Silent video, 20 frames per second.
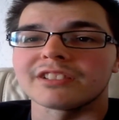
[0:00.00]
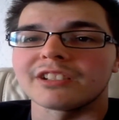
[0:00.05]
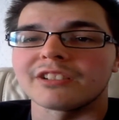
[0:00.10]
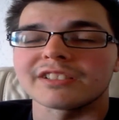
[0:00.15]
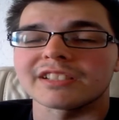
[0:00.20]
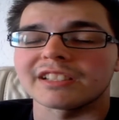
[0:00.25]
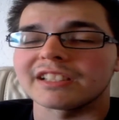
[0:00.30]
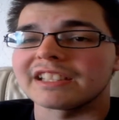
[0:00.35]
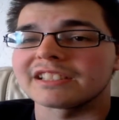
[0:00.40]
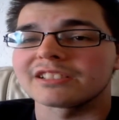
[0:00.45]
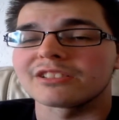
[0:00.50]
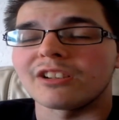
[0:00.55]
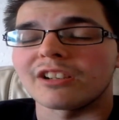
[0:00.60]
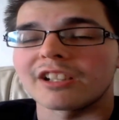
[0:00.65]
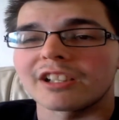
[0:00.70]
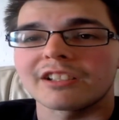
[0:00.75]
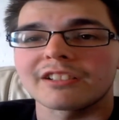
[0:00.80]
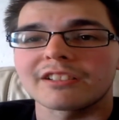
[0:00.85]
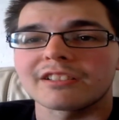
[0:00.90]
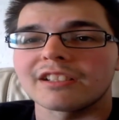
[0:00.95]

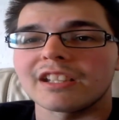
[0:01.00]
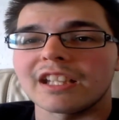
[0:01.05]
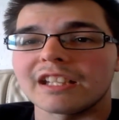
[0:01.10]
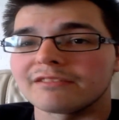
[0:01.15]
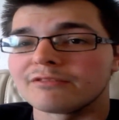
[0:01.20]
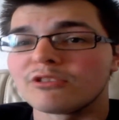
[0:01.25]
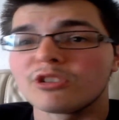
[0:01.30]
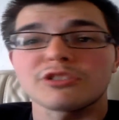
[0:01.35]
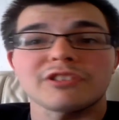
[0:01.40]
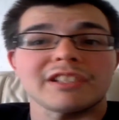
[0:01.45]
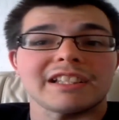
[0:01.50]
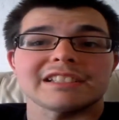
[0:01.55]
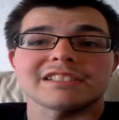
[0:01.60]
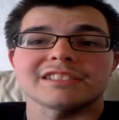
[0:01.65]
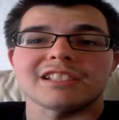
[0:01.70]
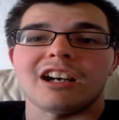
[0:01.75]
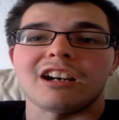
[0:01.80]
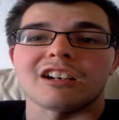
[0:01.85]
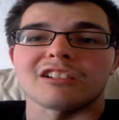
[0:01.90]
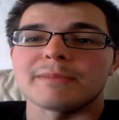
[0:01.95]
He looks like a
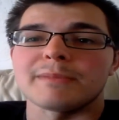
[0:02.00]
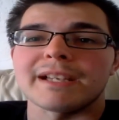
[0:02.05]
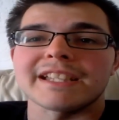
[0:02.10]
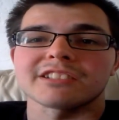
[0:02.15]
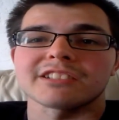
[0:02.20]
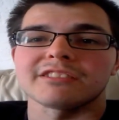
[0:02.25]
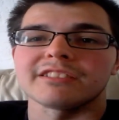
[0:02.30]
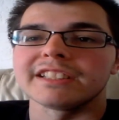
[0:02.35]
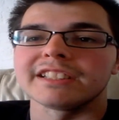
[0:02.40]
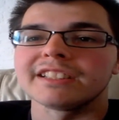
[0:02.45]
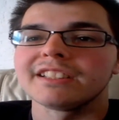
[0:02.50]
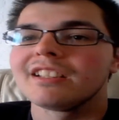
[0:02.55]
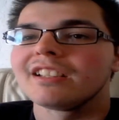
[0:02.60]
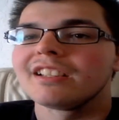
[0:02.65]
star, basically.